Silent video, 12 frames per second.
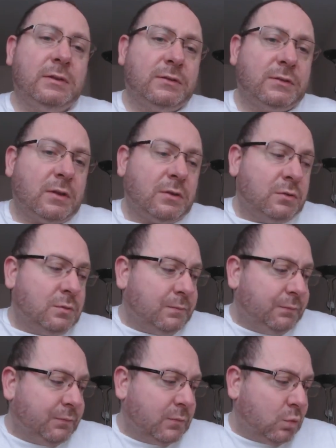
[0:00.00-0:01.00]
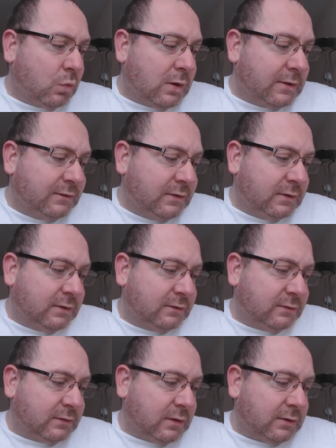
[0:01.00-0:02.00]
So what I did
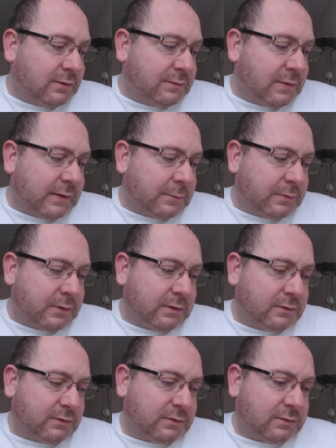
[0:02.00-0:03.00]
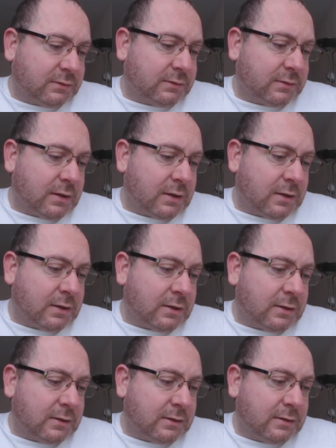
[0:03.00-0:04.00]
is I developed this
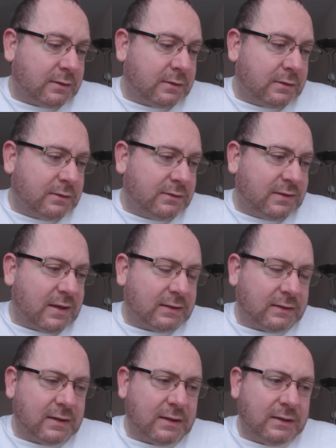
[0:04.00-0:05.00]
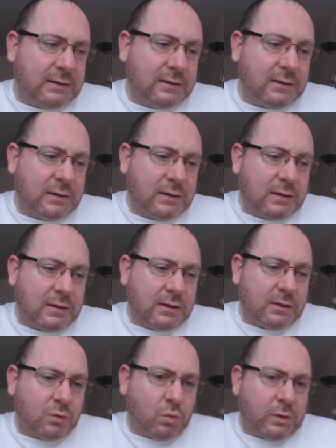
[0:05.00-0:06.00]
uh, technique,
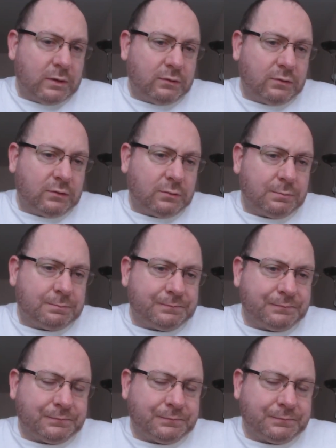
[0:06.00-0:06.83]
which